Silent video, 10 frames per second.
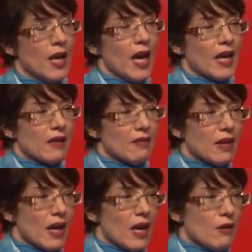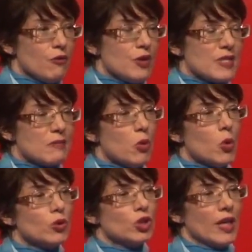And I think every
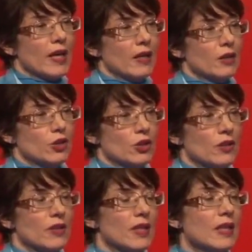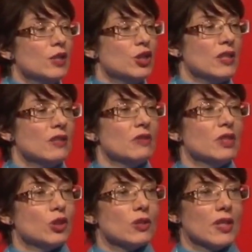small change that each
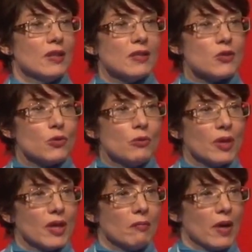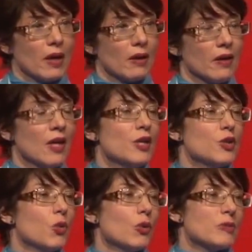individual in this room can make
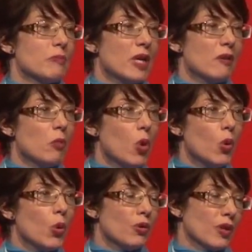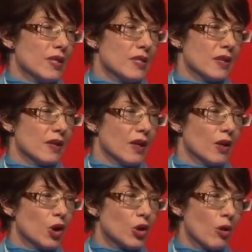towards being more authentic and
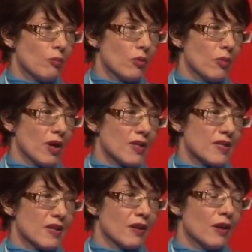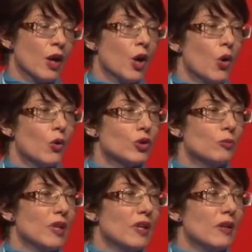not compromising, or
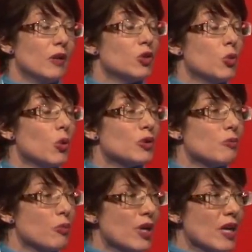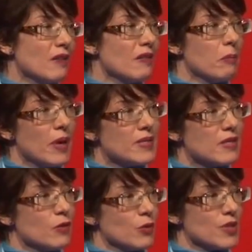towards bringing the best
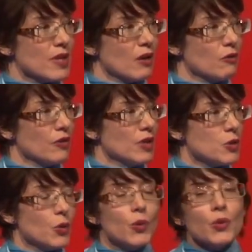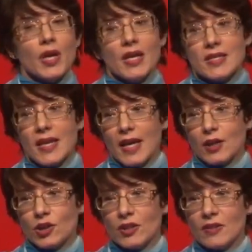of yourself into all the
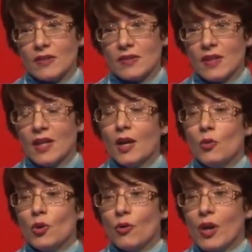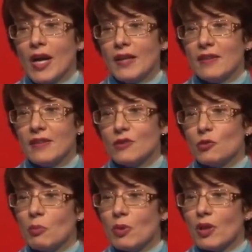interactions, will create this
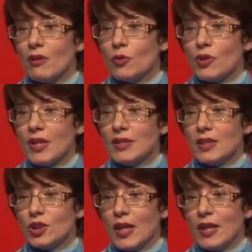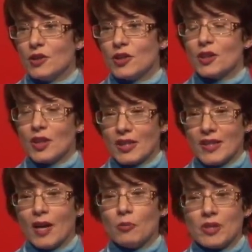ripple of authentic change that can
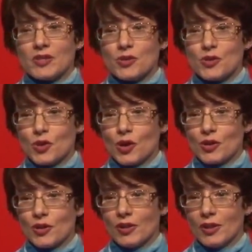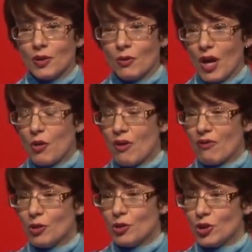help us to start a
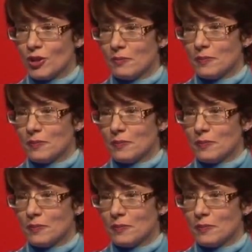revolution.